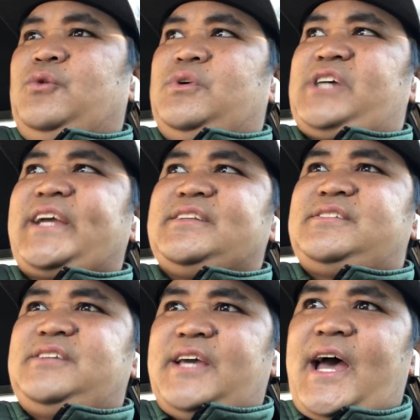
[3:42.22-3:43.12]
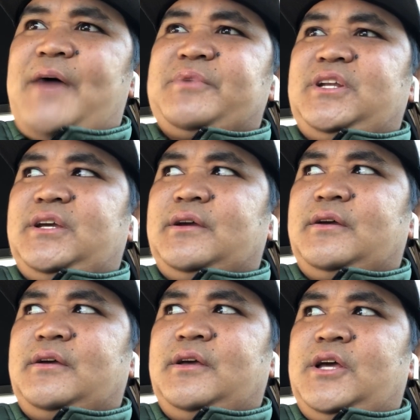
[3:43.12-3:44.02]
which I can see happening,
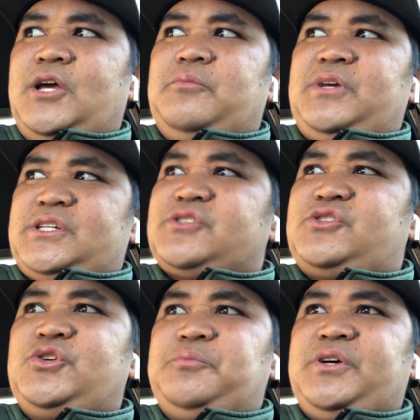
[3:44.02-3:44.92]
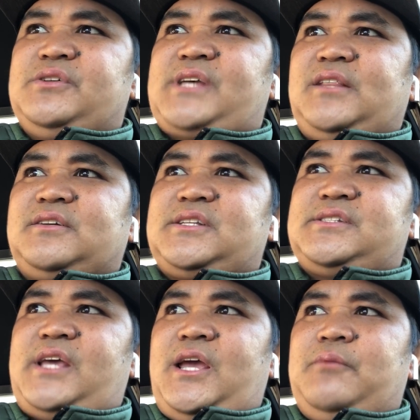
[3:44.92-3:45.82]
because there's 2 pills that look the
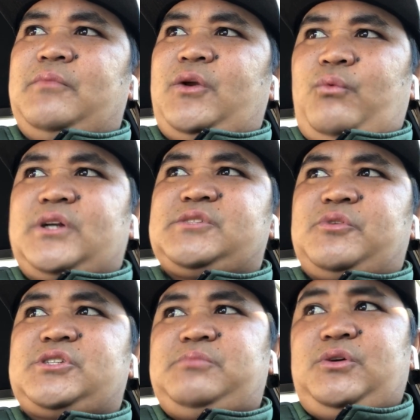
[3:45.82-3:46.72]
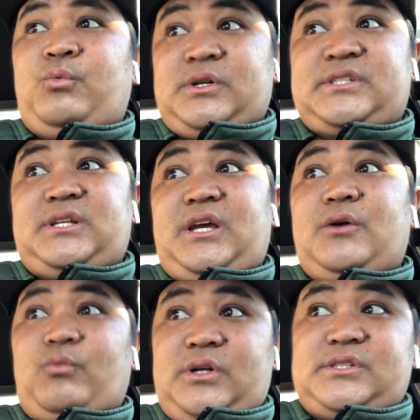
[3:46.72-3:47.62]
same, and one is supposed to be once a day
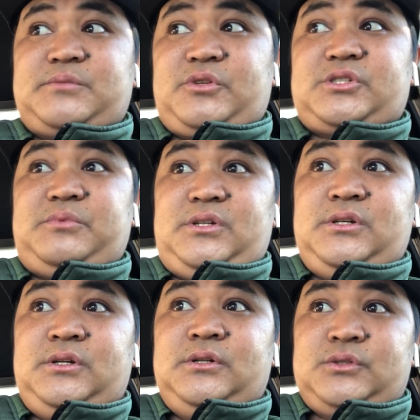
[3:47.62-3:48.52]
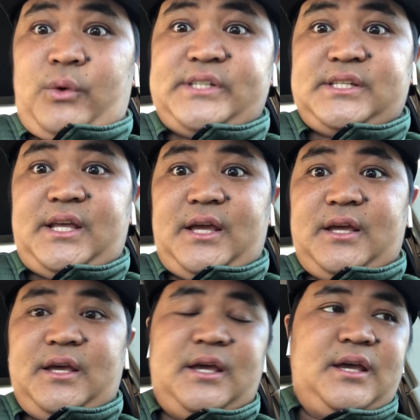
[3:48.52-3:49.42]
and one is supposed to be twice a
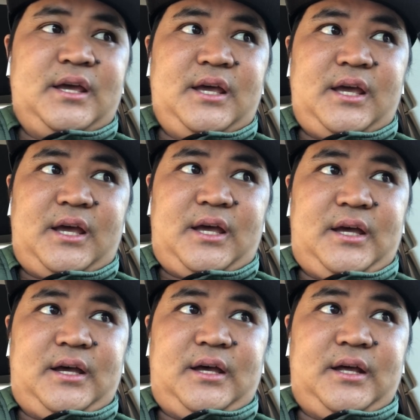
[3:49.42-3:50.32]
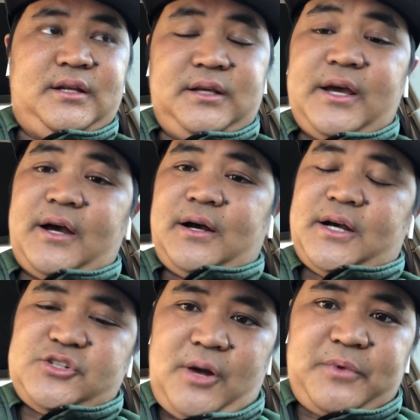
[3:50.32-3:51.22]
day. And yeah,
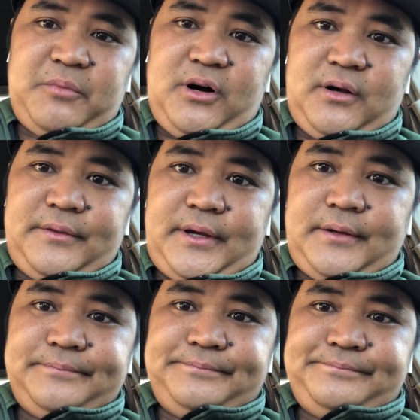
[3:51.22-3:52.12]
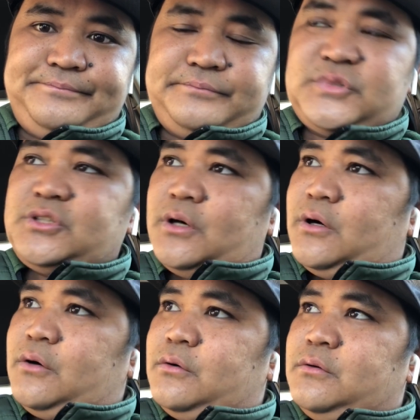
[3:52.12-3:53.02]
I dropped the ball on that.
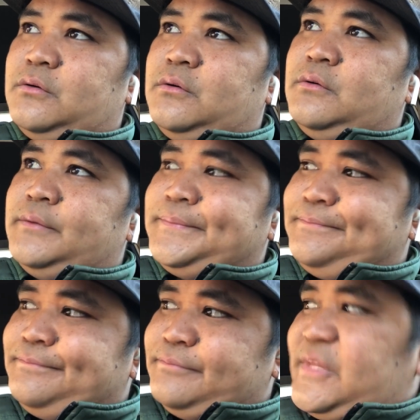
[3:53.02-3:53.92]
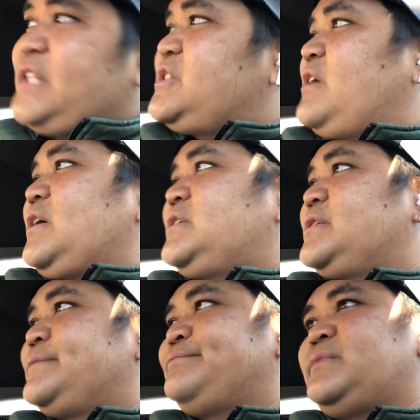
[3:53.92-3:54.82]
So that
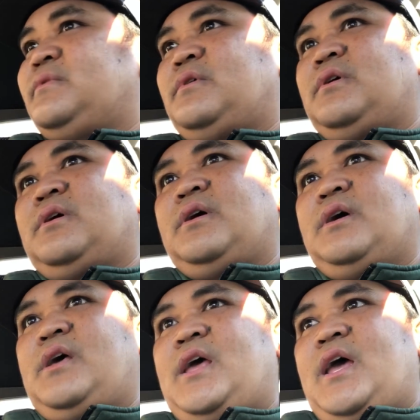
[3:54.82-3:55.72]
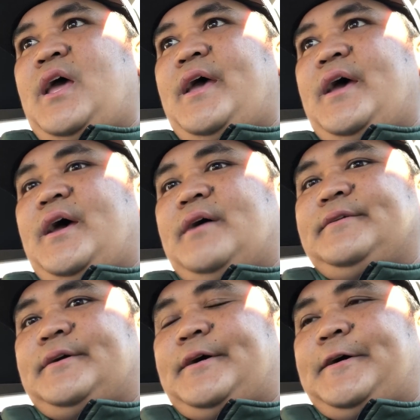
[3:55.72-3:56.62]
sucked. And